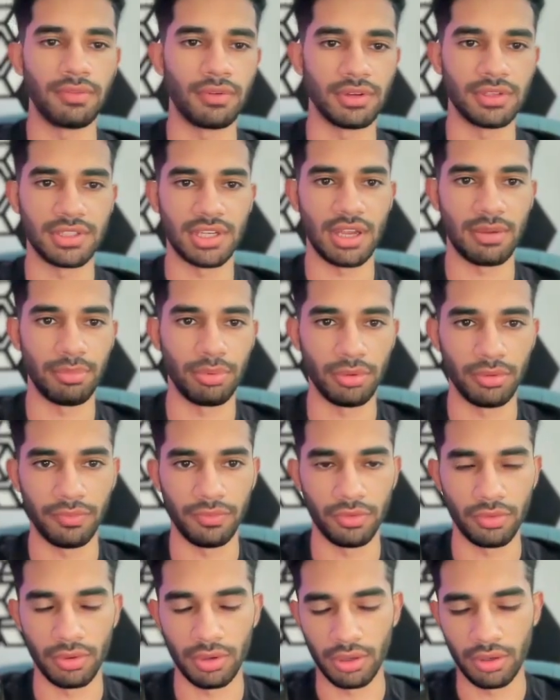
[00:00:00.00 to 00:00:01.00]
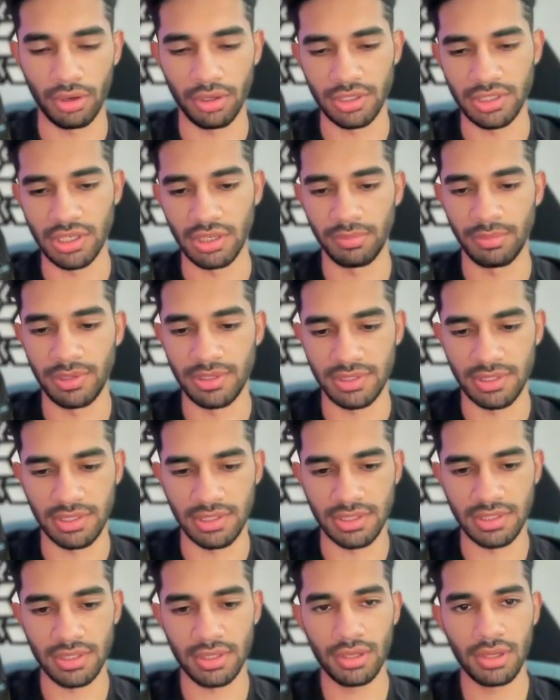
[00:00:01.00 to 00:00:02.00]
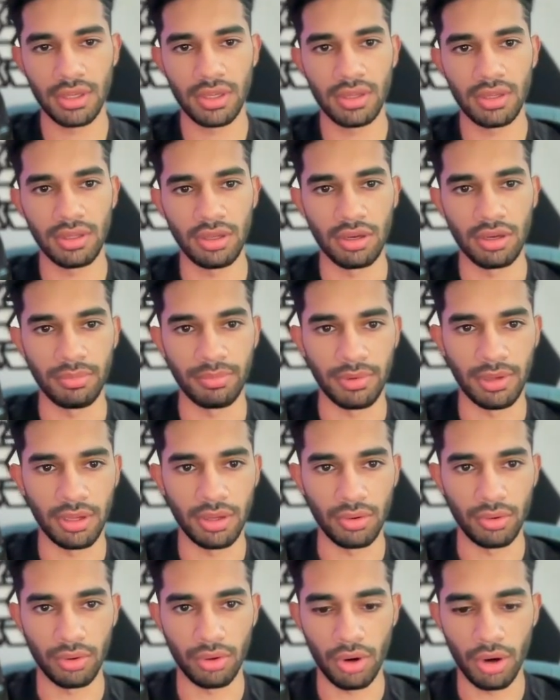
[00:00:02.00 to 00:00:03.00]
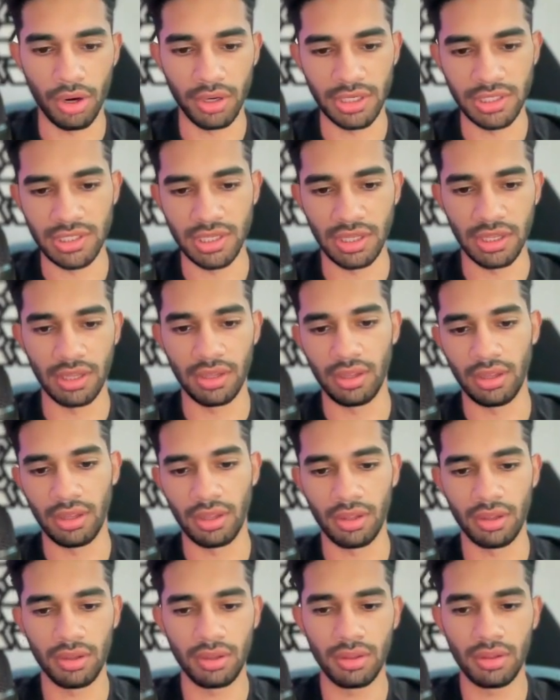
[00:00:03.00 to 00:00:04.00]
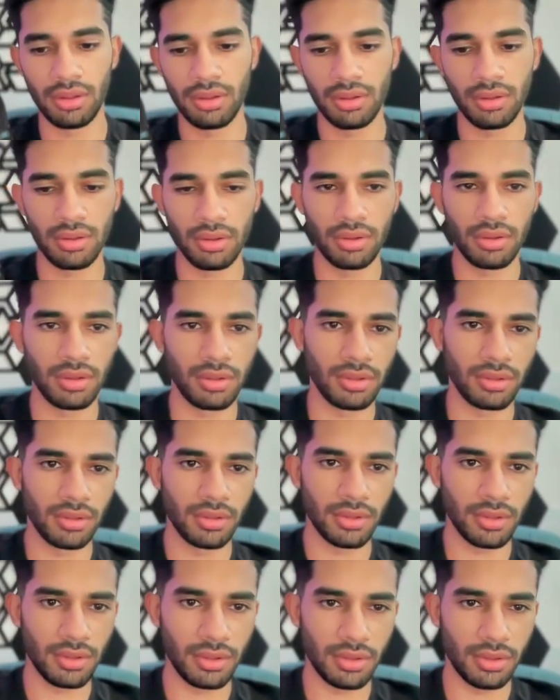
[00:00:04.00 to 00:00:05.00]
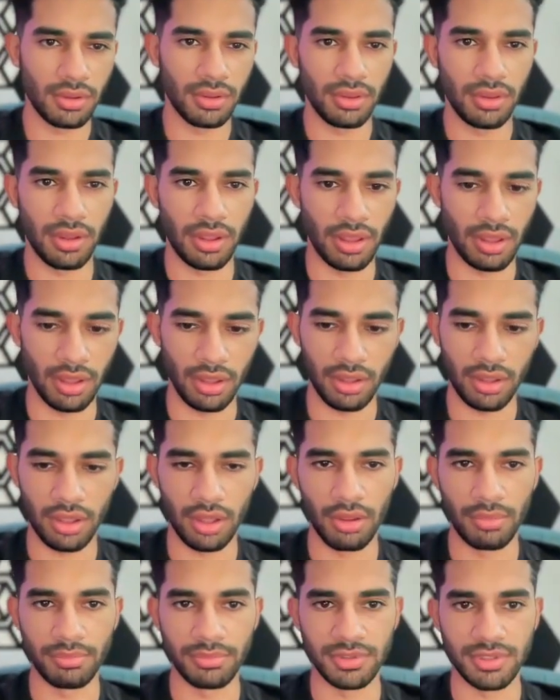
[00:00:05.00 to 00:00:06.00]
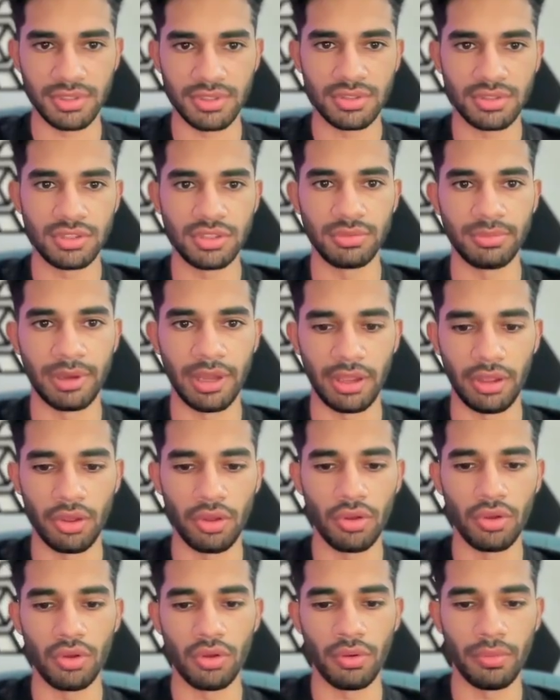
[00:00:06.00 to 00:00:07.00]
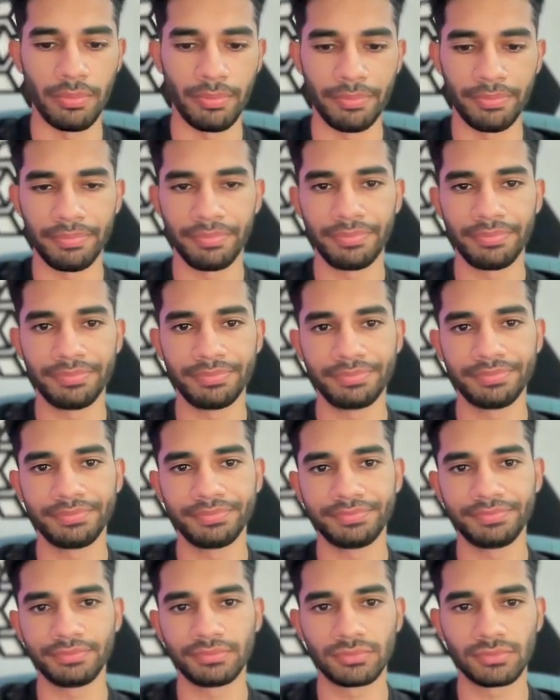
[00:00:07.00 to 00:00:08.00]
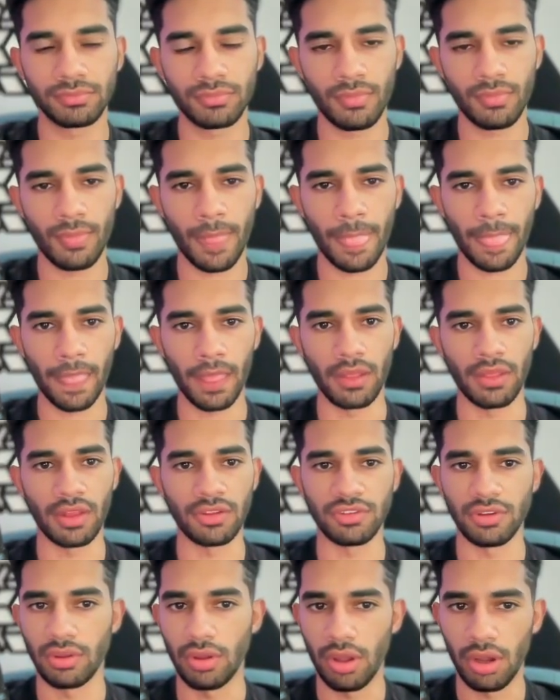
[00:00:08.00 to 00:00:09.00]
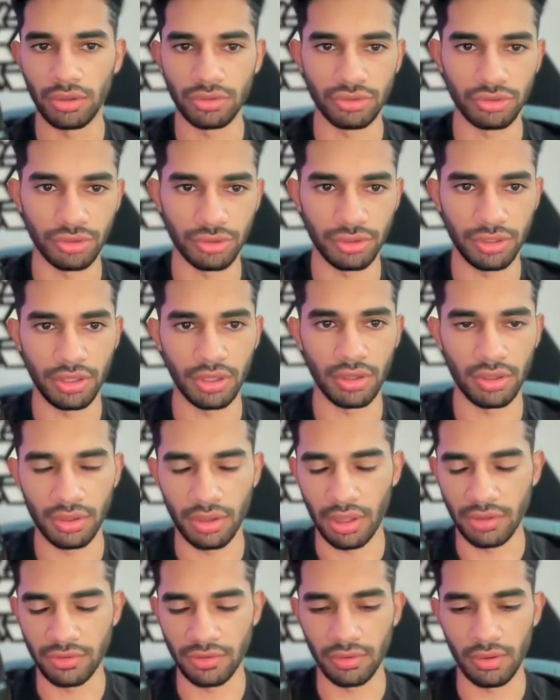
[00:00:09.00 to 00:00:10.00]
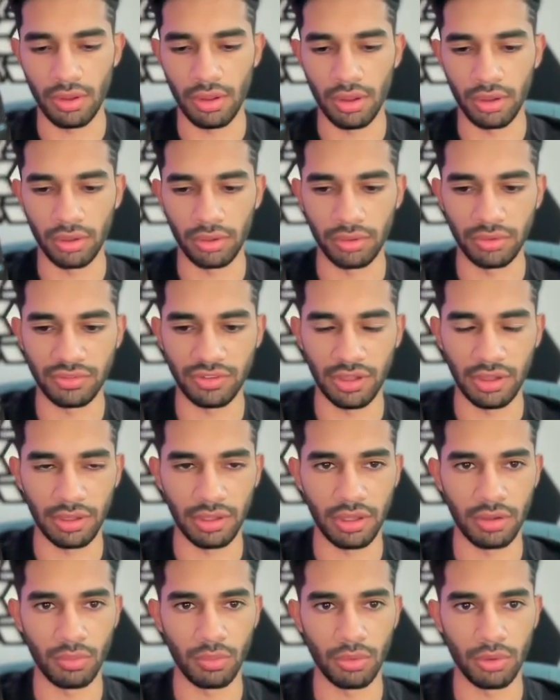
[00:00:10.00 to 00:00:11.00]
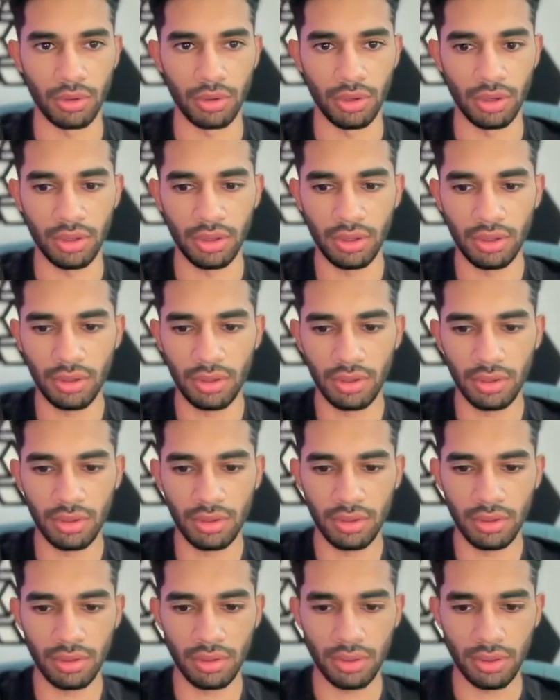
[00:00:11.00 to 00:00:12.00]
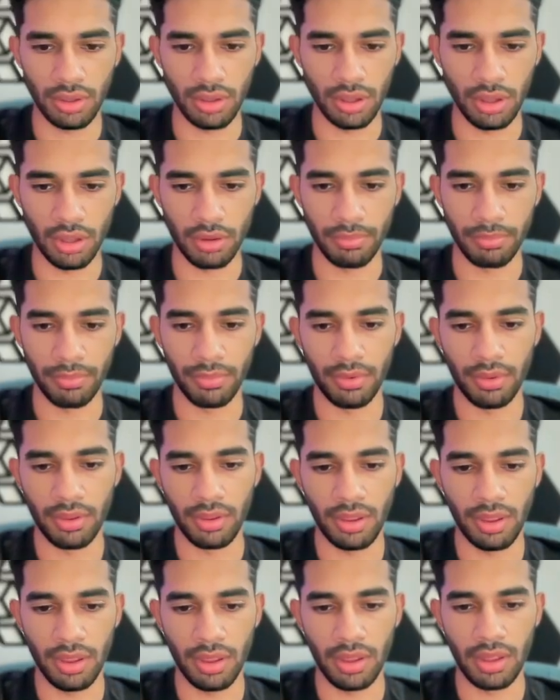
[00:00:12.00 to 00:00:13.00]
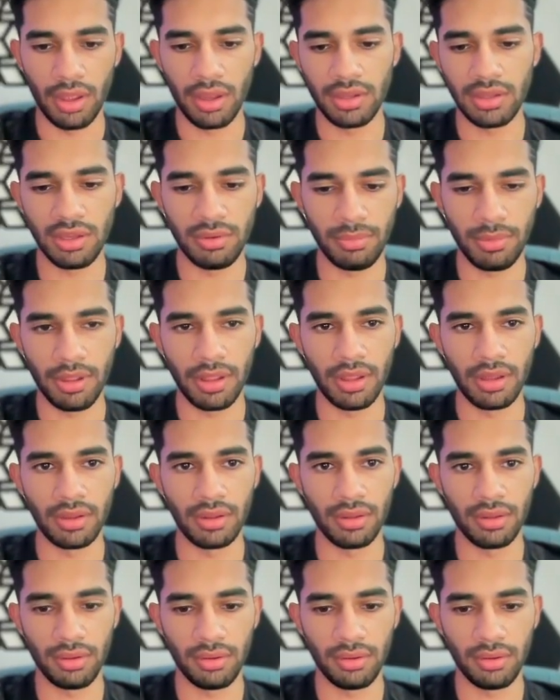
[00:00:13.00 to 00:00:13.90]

example, if you're a car detailing business near me, or car detailing that comes to my home. That's a long tail keyword. Handyman,